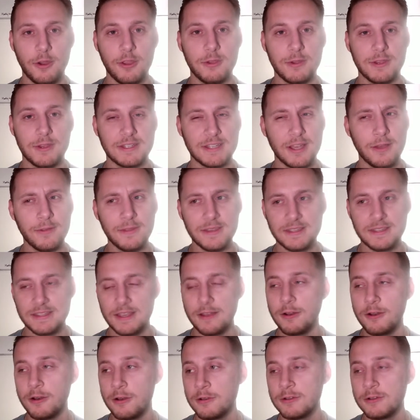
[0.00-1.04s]
You could tell the
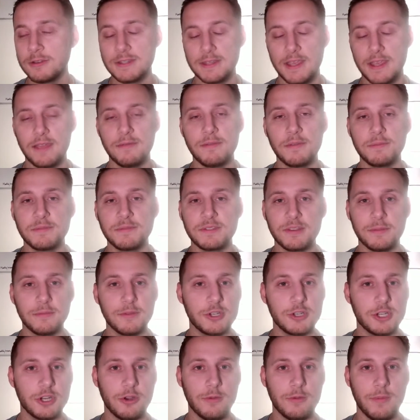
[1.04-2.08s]
Senators gave them something to
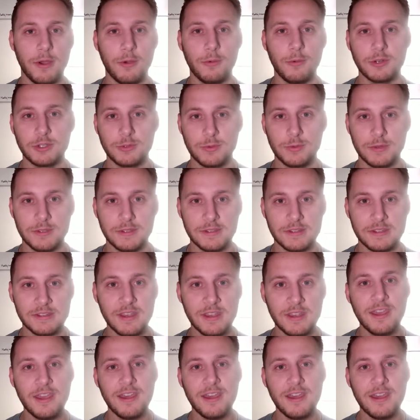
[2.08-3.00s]
cheer about, which was